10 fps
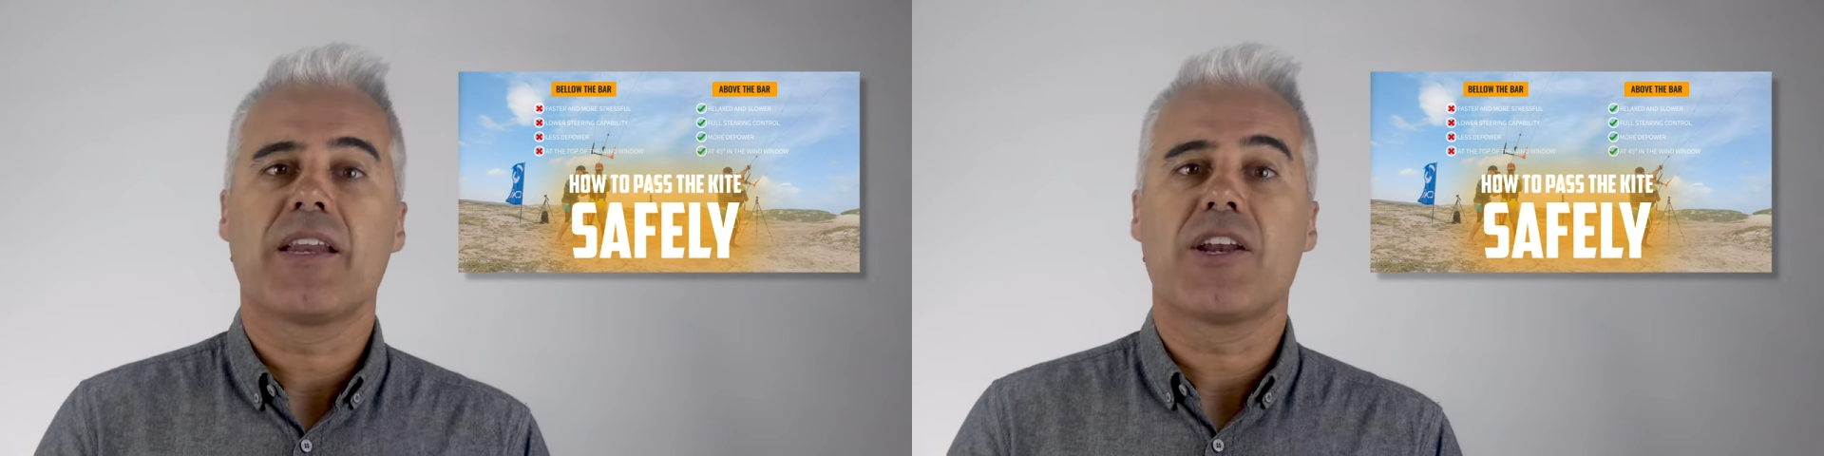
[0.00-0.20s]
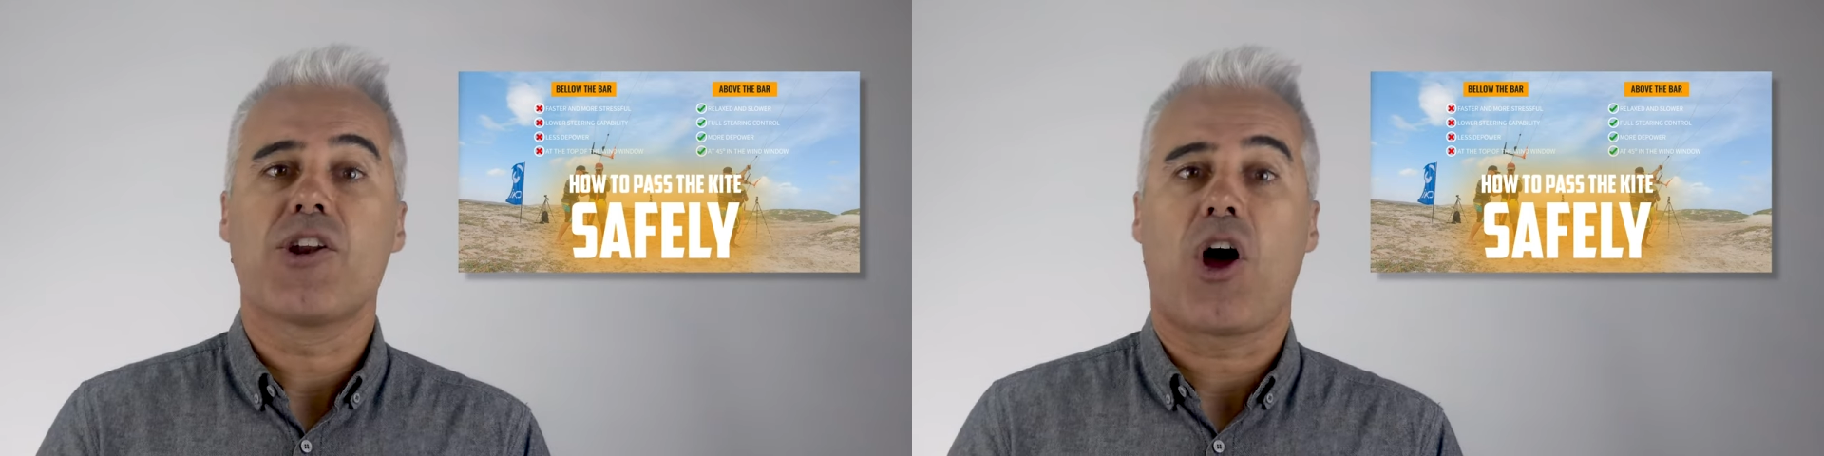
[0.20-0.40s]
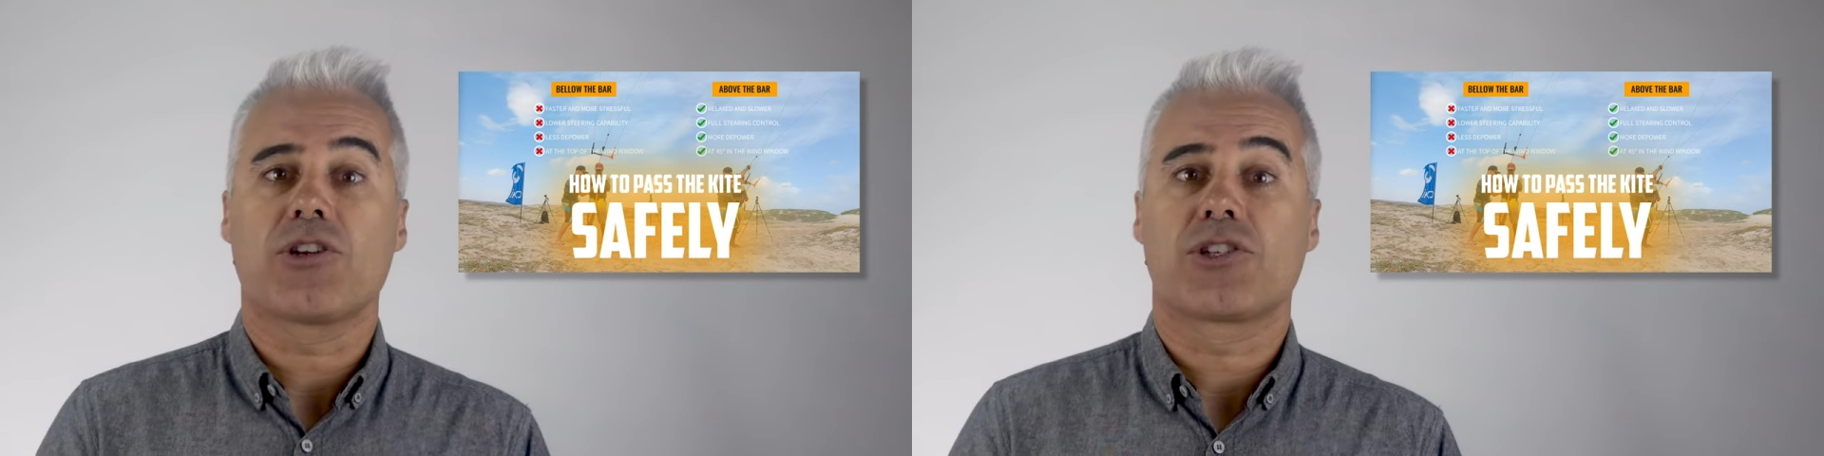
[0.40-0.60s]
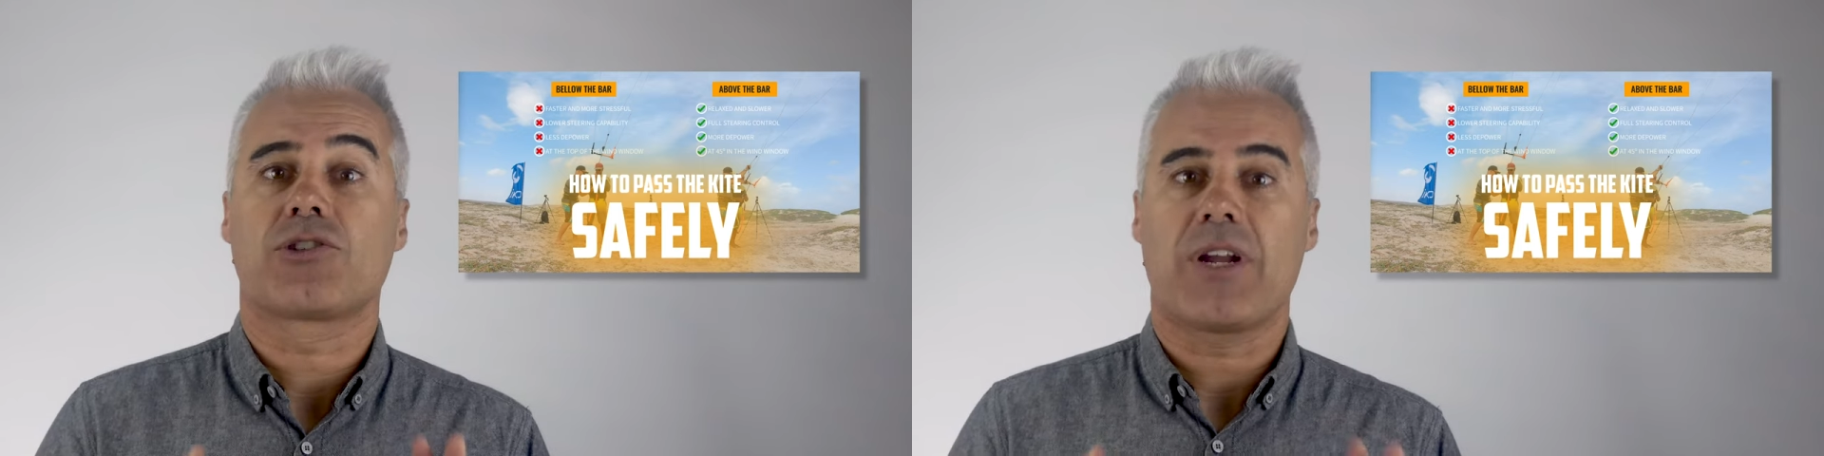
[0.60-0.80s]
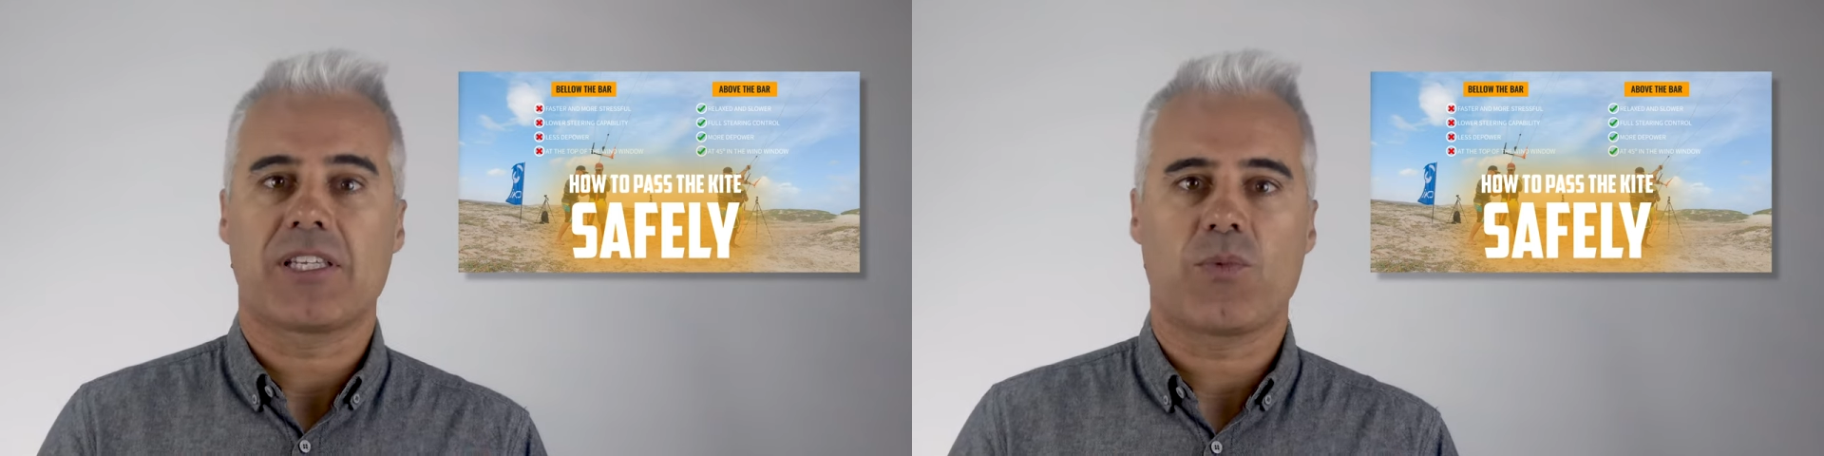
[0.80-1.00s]
a
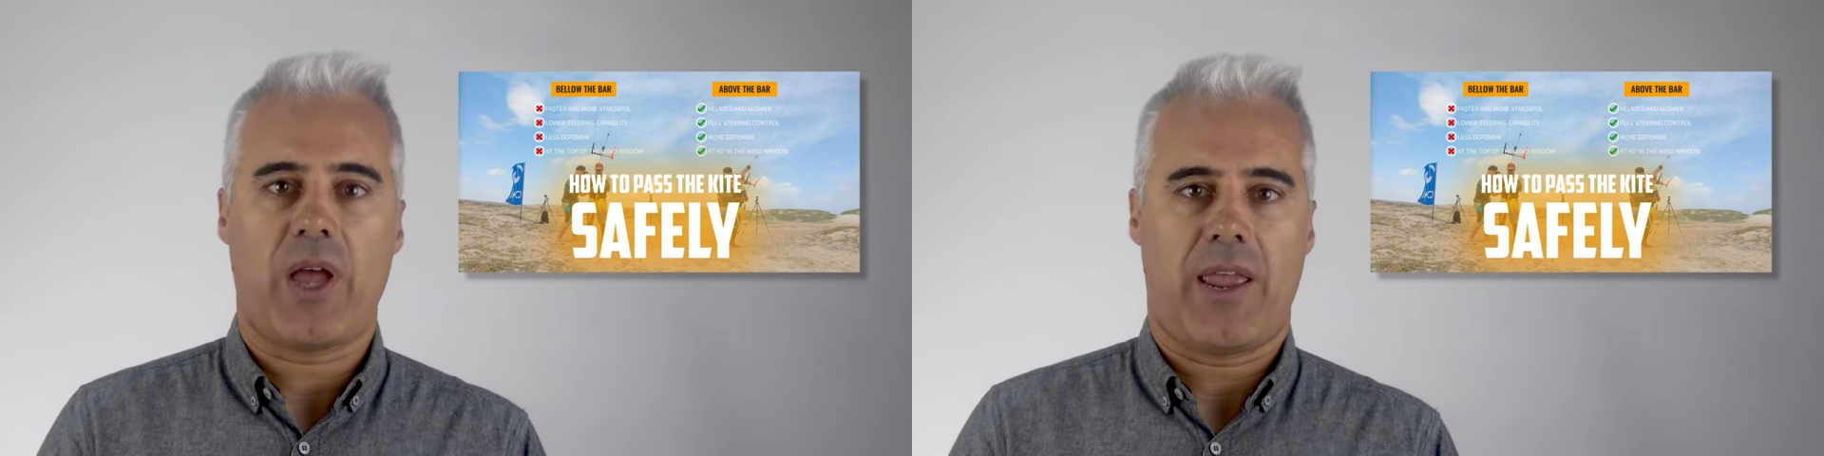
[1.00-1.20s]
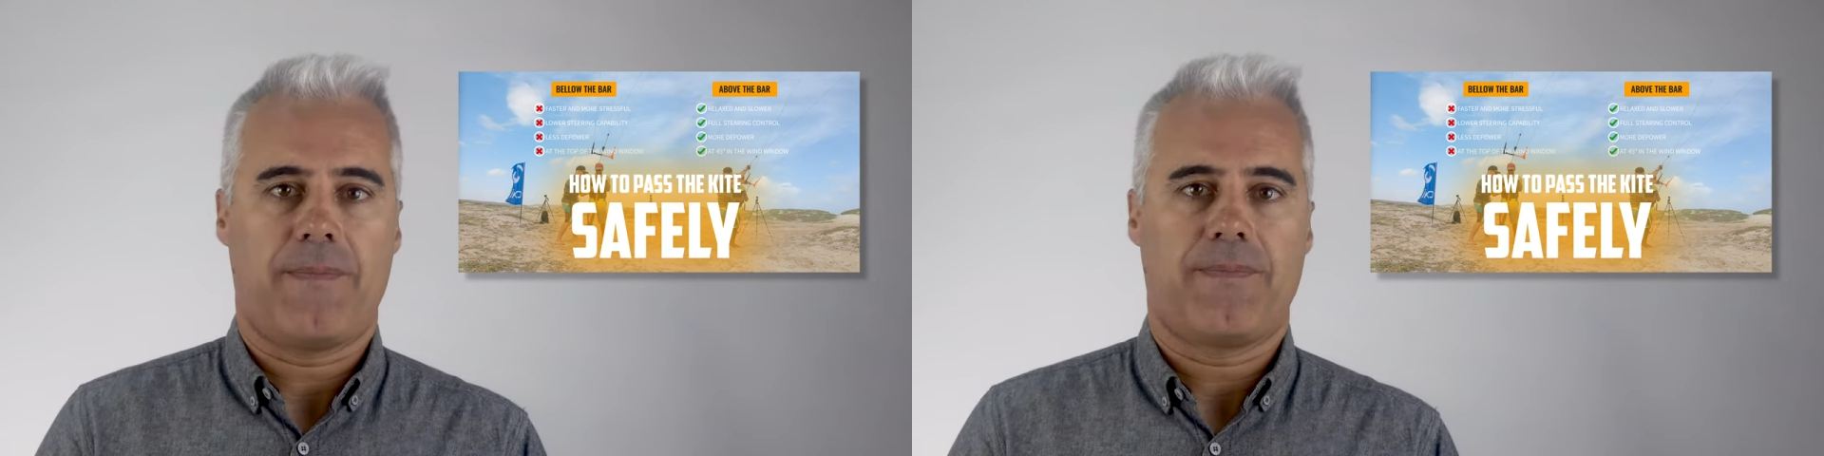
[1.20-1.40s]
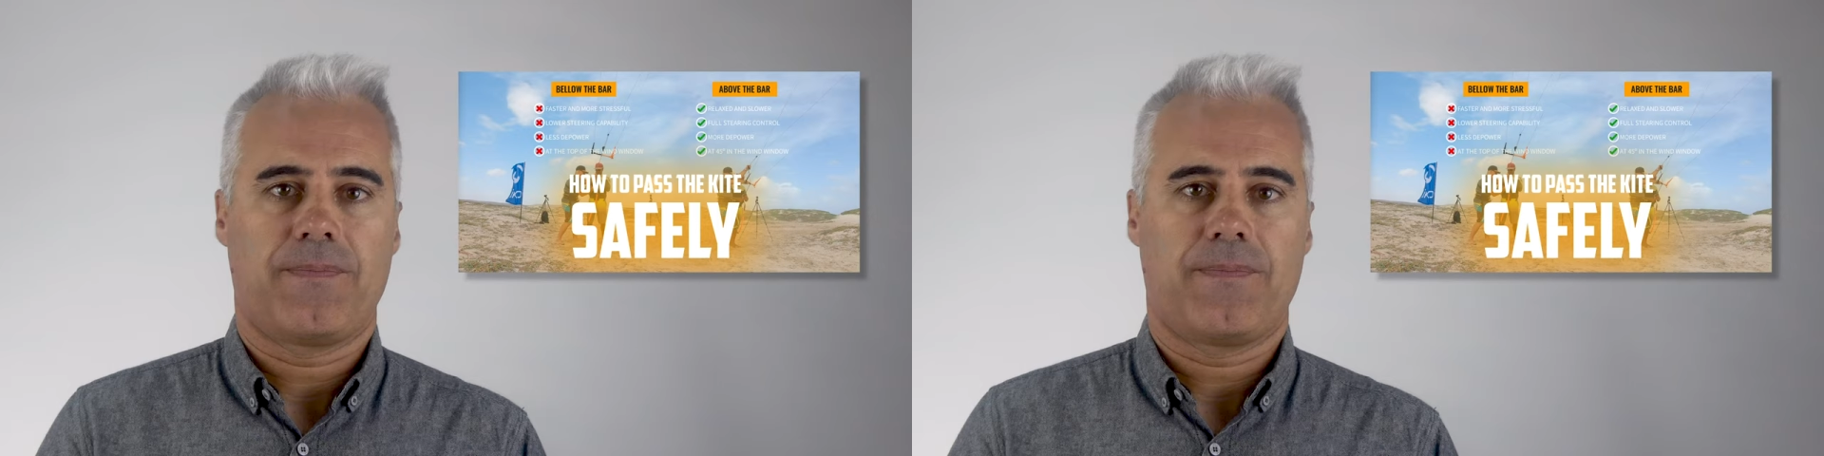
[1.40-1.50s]
non-stress way.